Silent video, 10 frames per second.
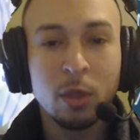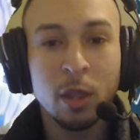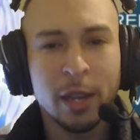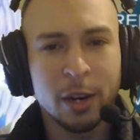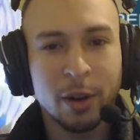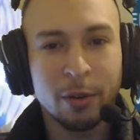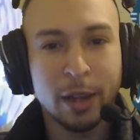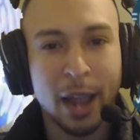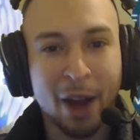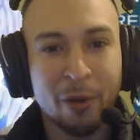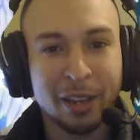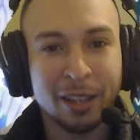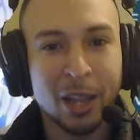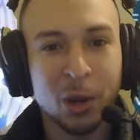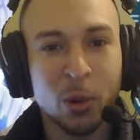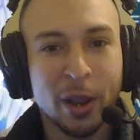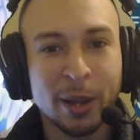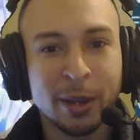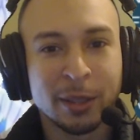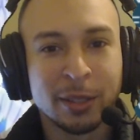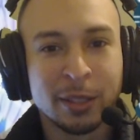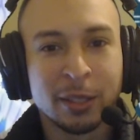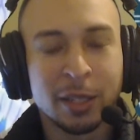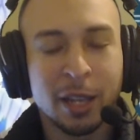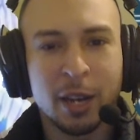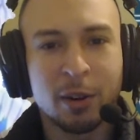in a very arrogant like way, in